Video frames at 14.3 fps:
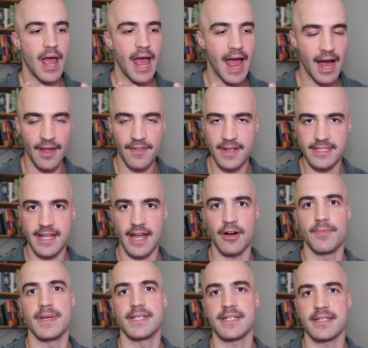how they scale
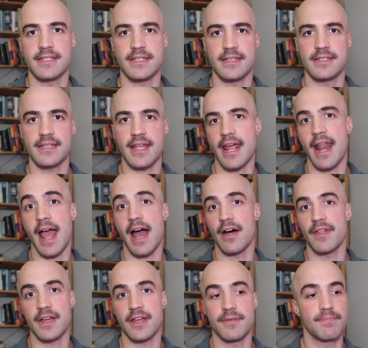businesses, and how
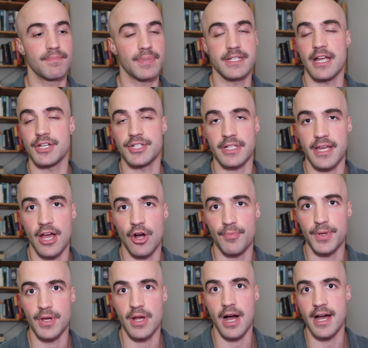they could potentially
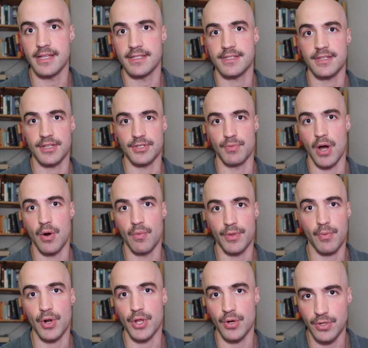help you guys as well
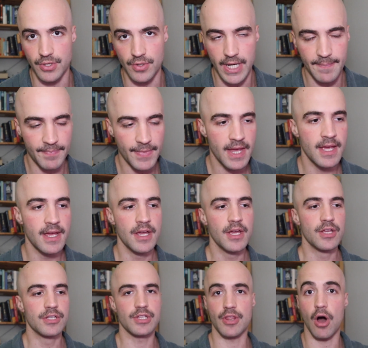with what you're doing.
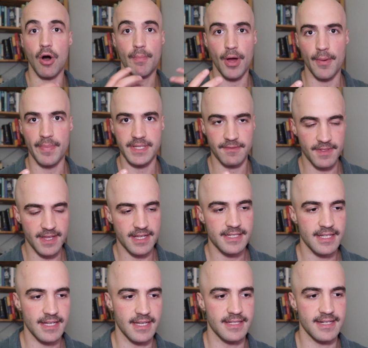So the whole purpose of
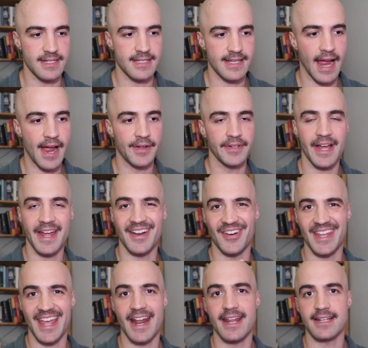this is to scale an
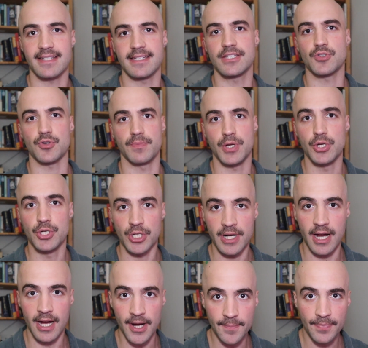organic distribution
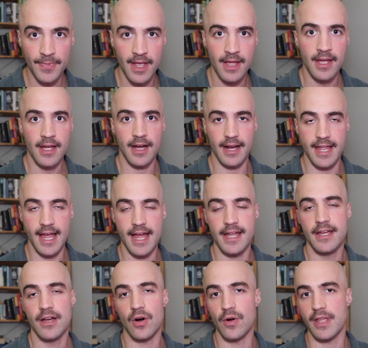arm.
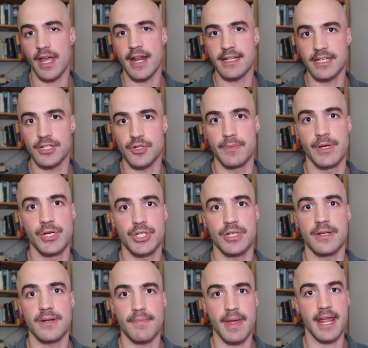Okay, organic
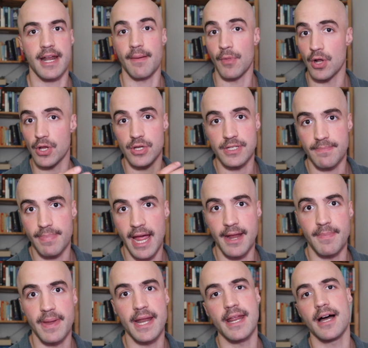distribution mean I'm not using
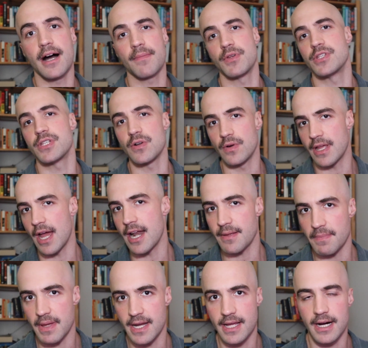paid media, I'm using
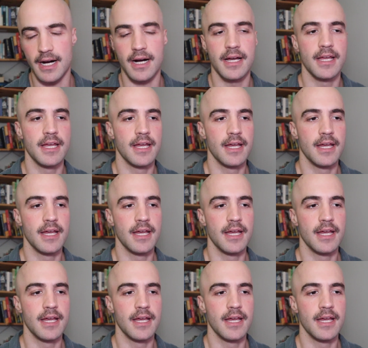organic media.